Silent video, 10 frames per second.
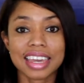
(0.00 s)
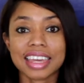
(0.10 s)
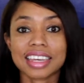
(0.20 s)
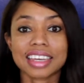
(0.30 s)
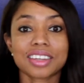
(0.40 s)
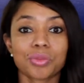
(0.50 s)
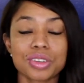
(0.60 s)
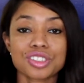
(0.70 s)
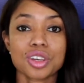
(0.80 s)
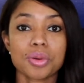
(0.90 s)
and
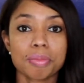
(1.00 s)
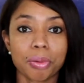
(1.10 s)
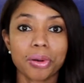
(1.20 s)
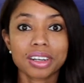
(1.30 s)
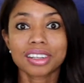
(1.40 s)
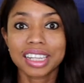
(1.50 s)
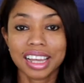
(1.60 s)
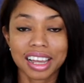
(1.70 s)
what's so important